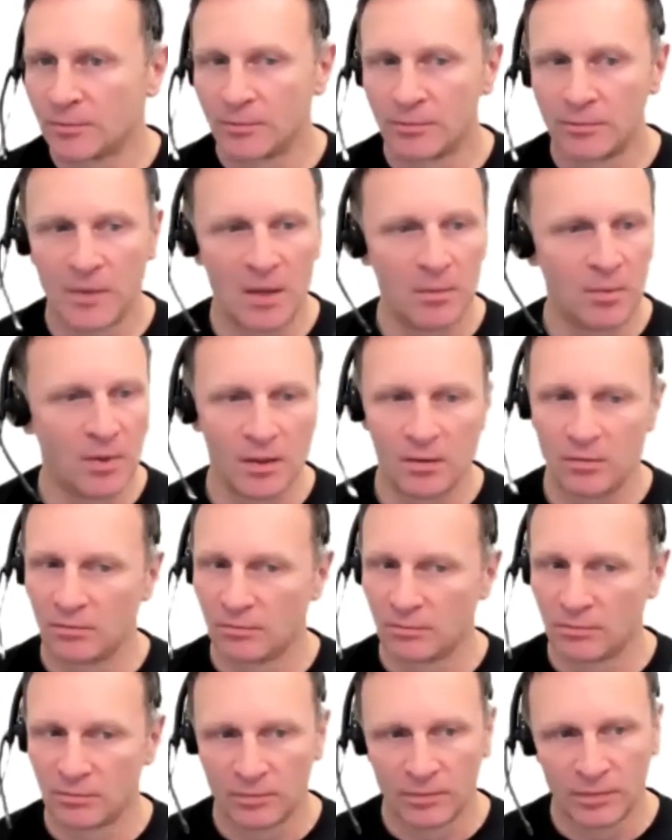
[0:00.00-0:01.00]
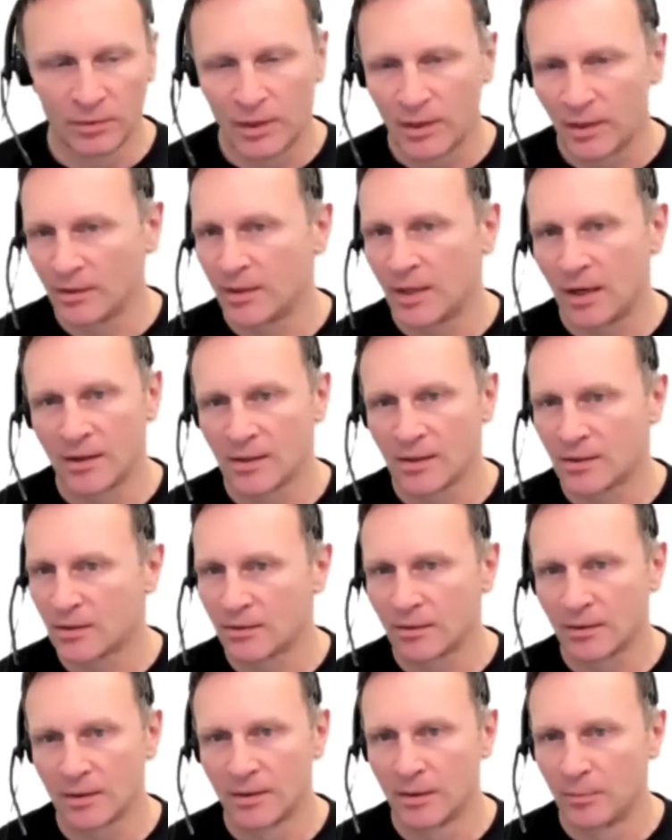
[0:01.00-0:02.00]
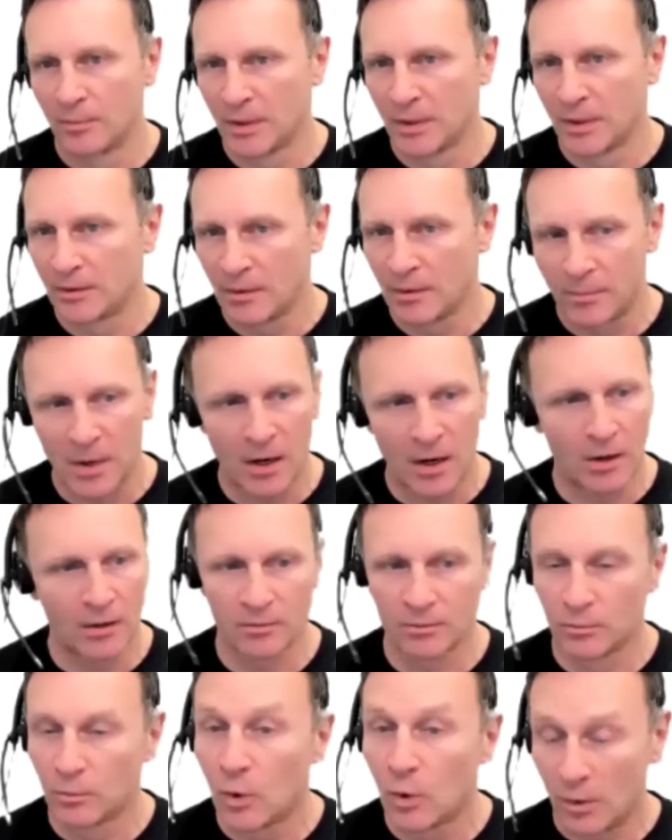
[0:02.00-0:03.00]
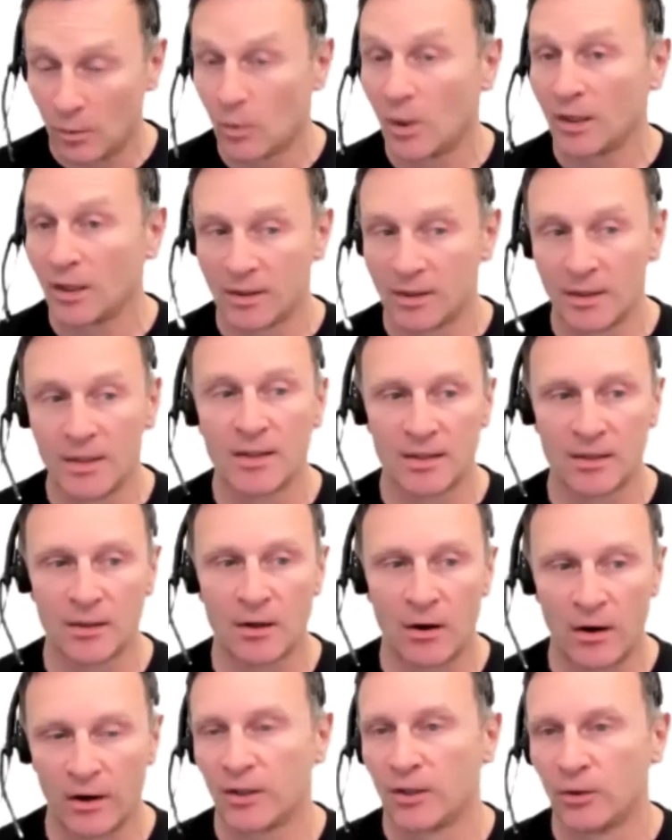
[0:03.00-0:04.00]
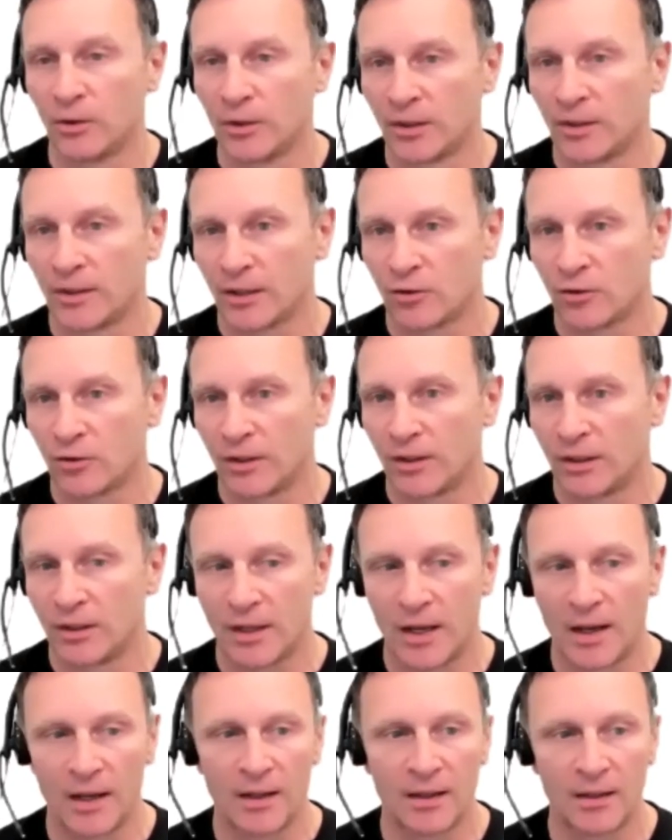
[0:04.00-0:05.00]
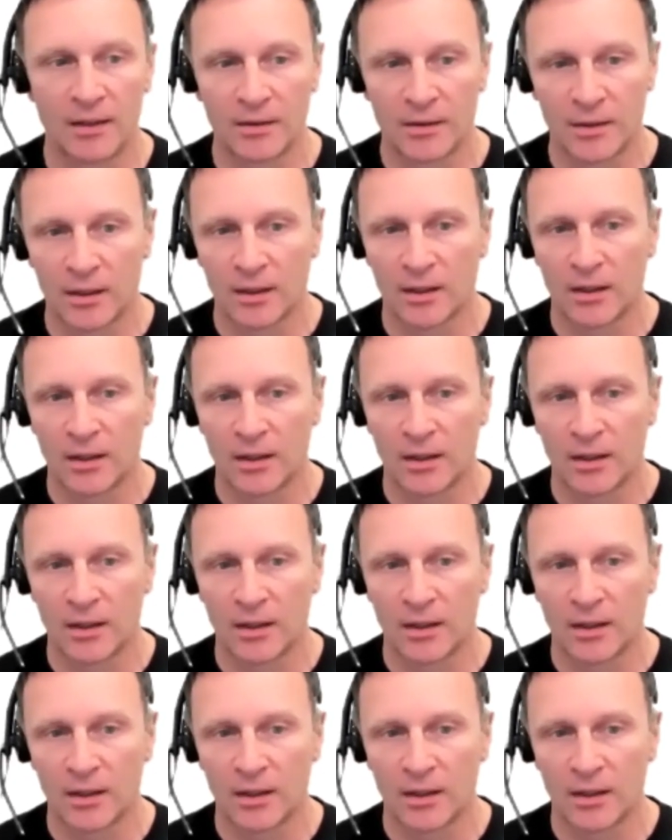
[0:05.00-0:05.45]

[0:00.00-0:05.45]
Maybe you can tell us a little bit about what is ArchUnit actually, and